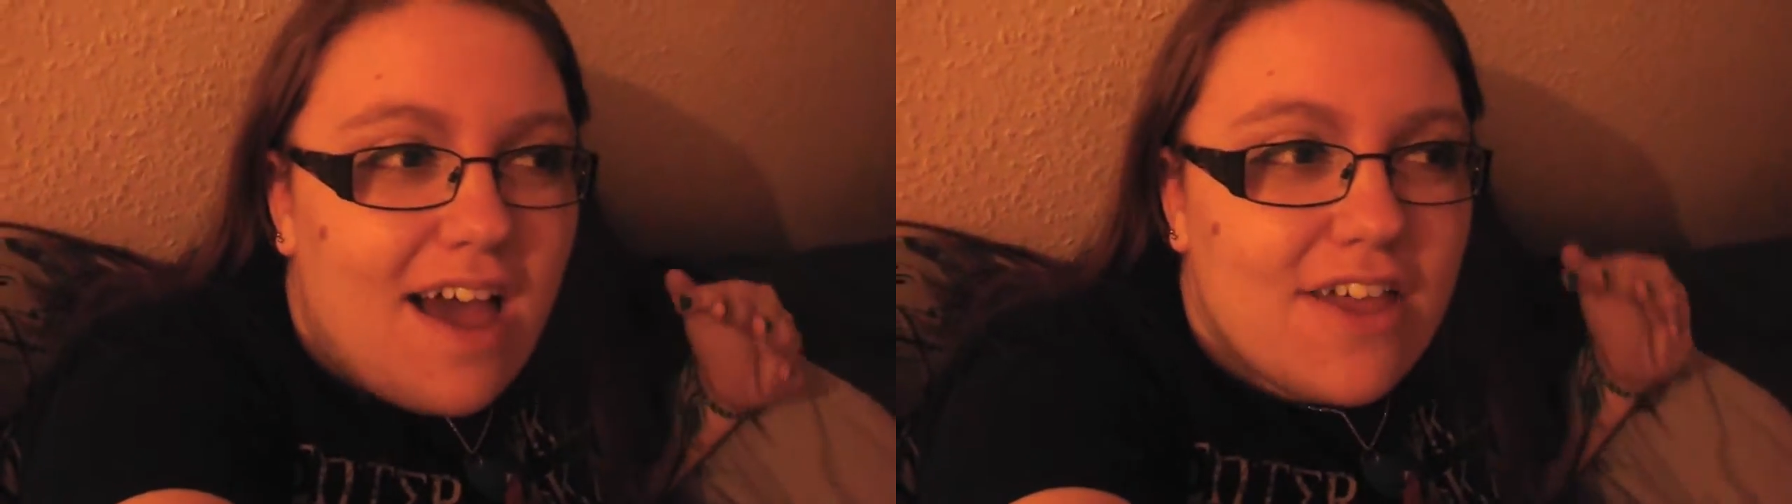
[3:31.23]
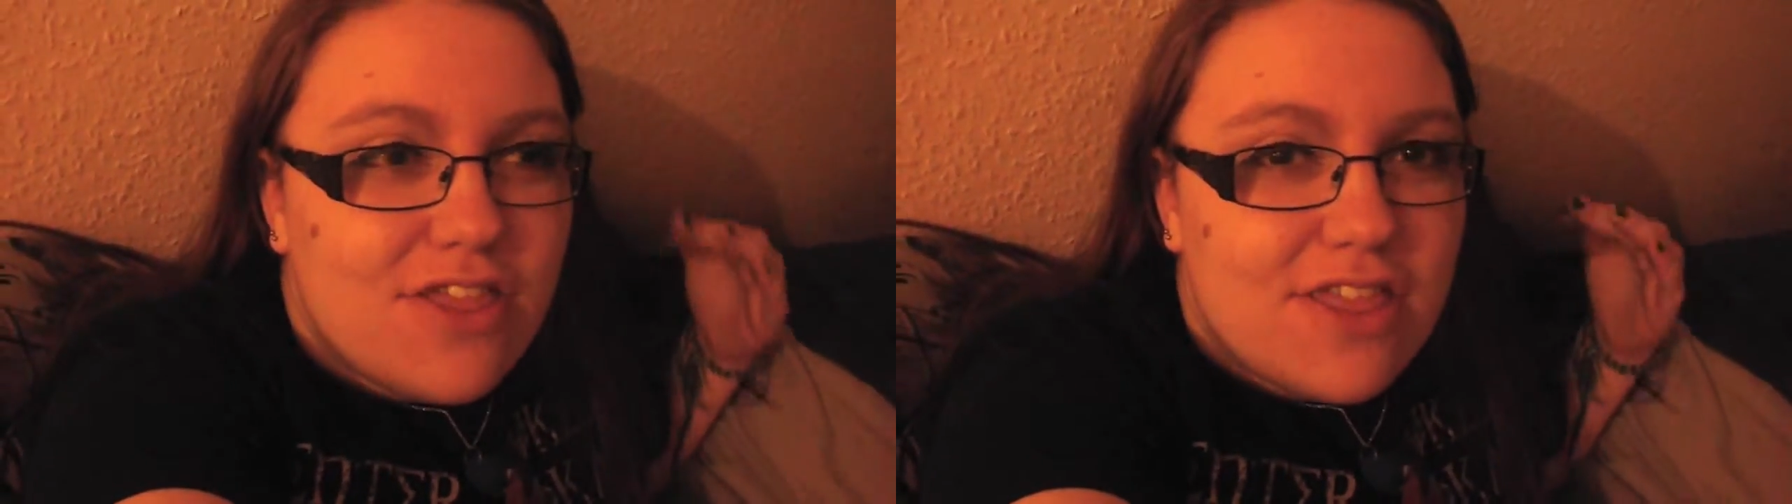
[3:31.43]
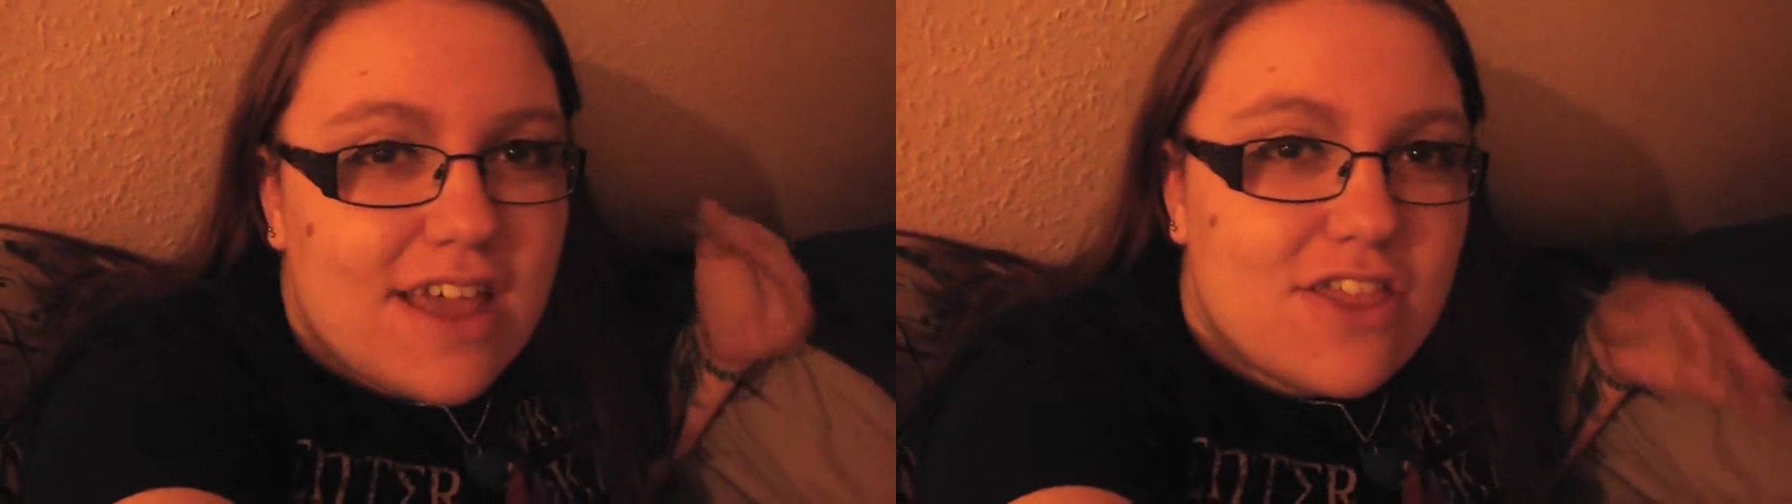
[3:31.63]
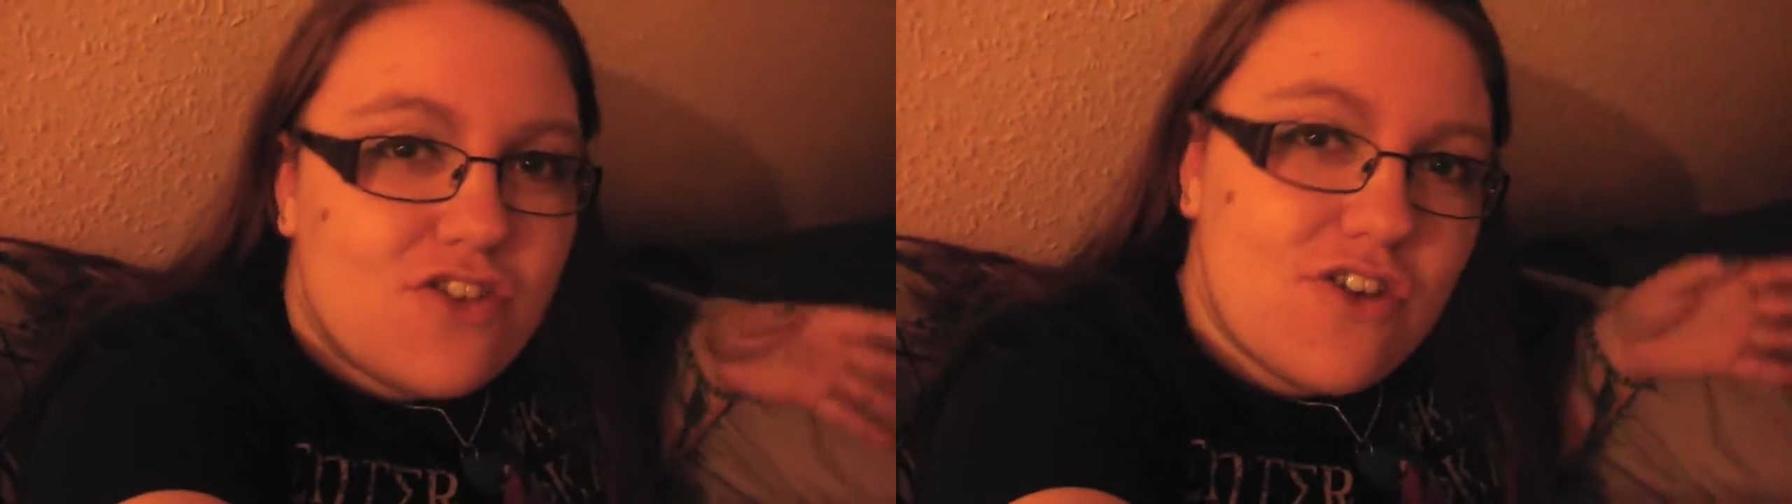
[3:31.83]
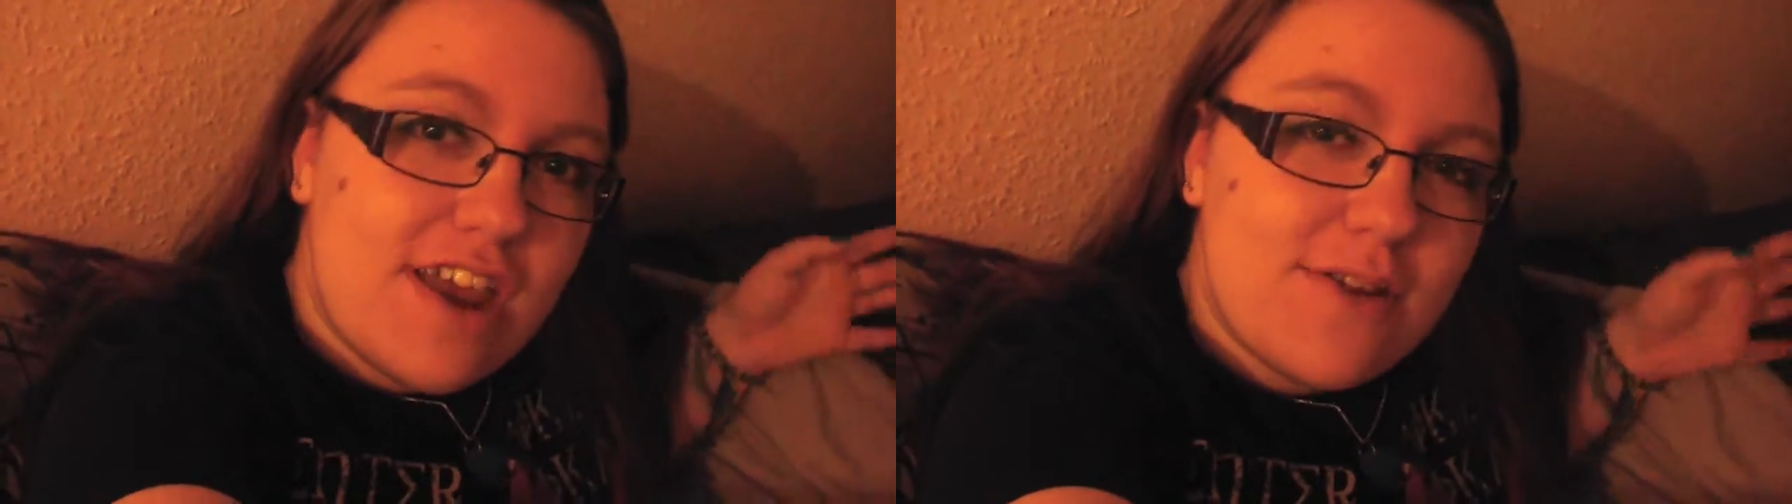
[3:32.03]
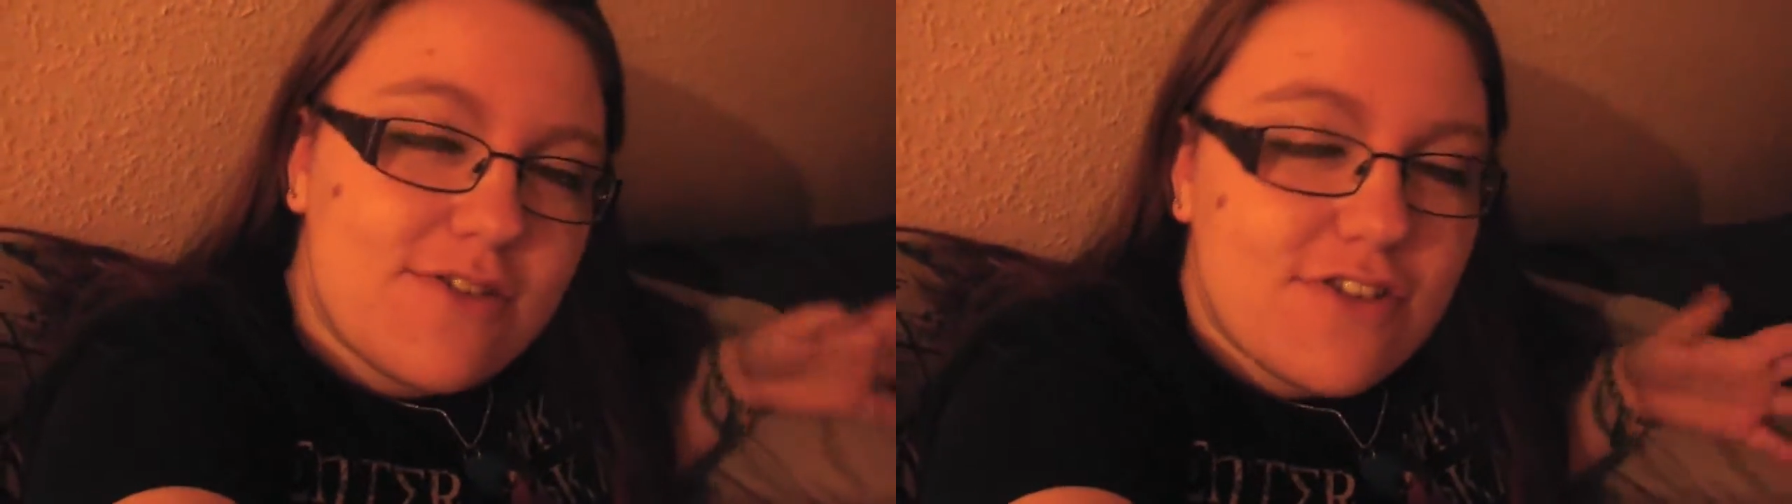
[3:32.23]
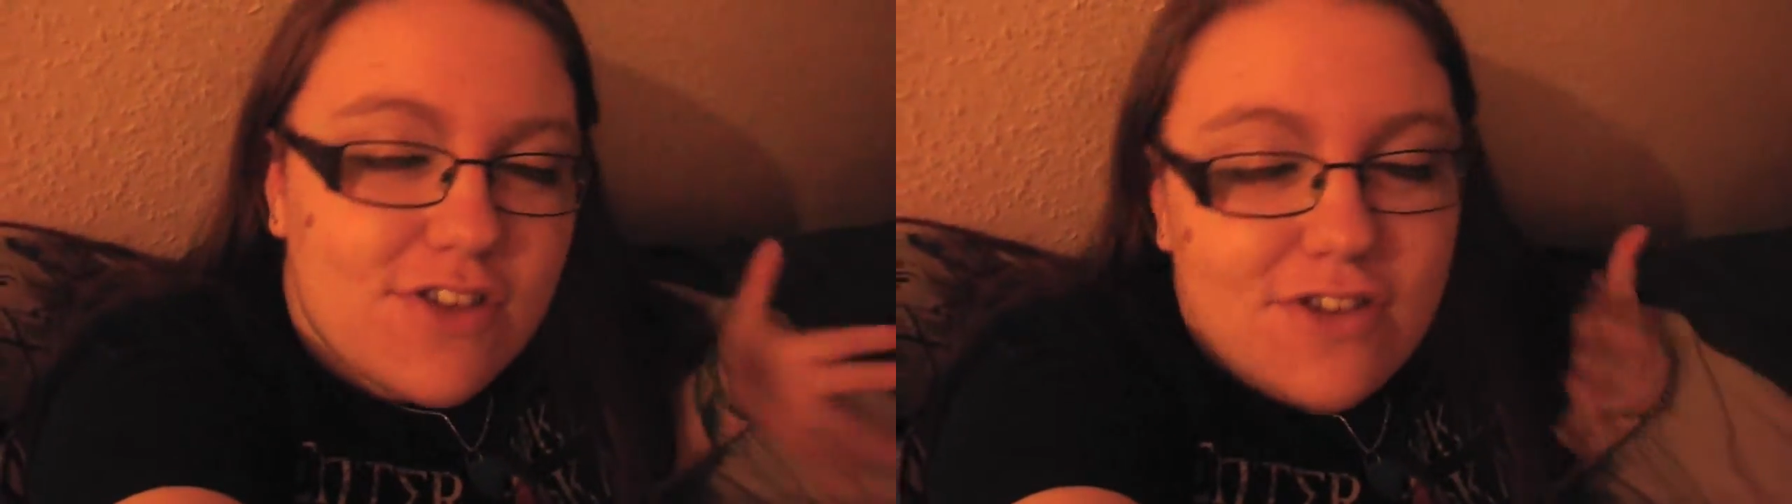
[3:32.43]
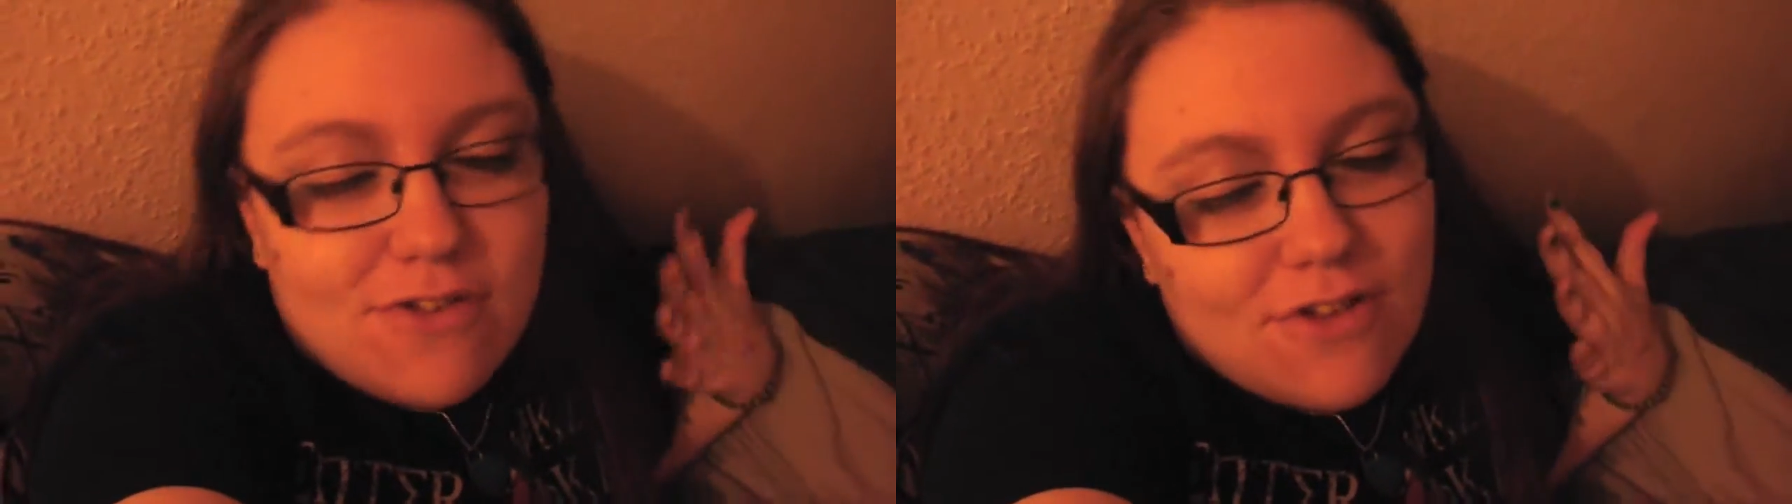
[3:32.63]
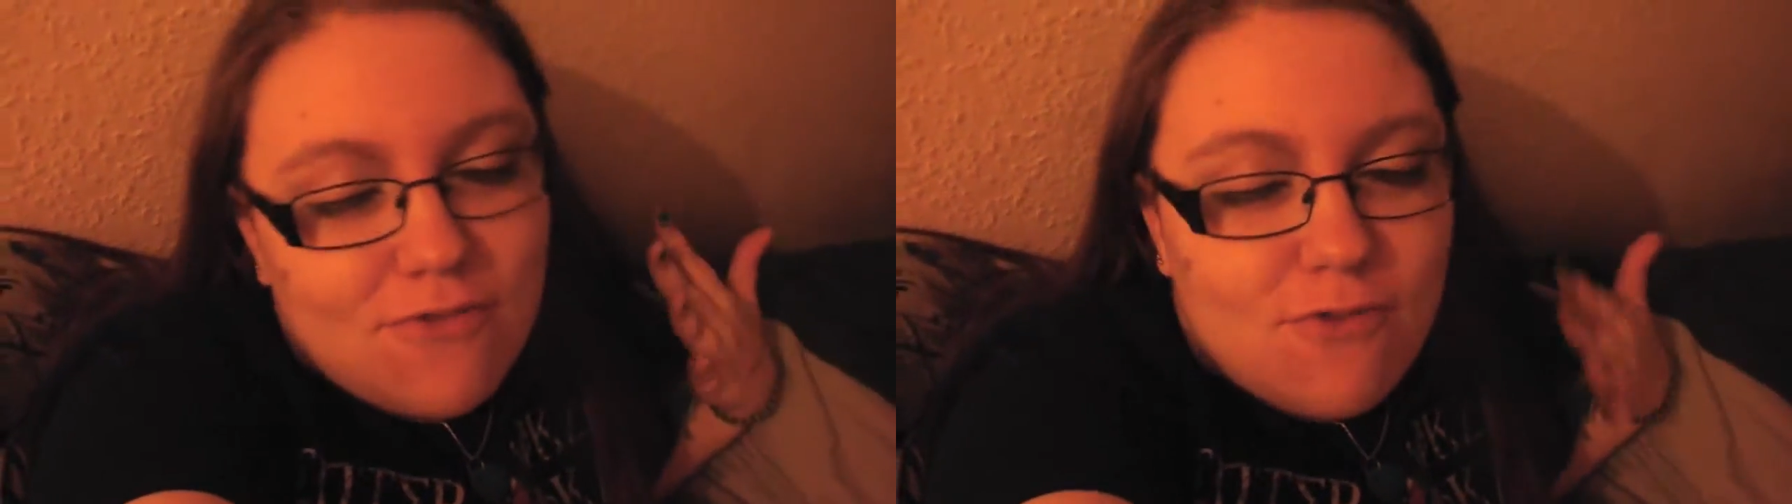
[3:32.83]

and like the train was just